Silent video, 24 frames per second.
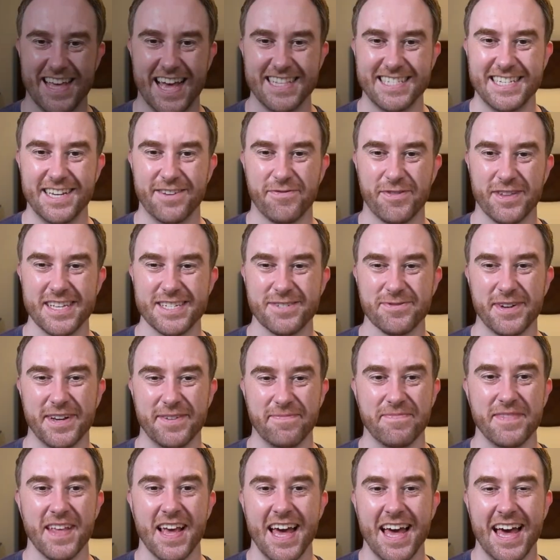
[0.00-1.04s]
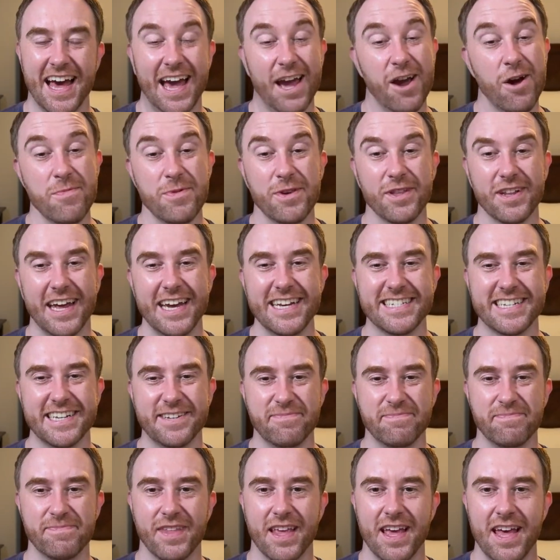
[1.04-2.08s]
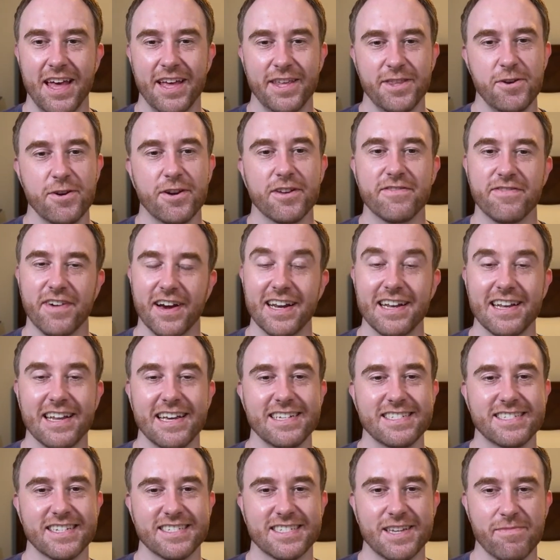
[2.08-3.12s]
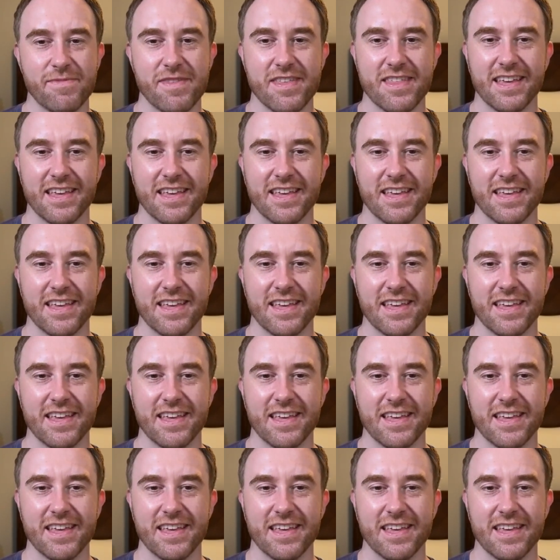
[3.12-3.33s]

it for this one. I hope you liked it. You can find links to some of the things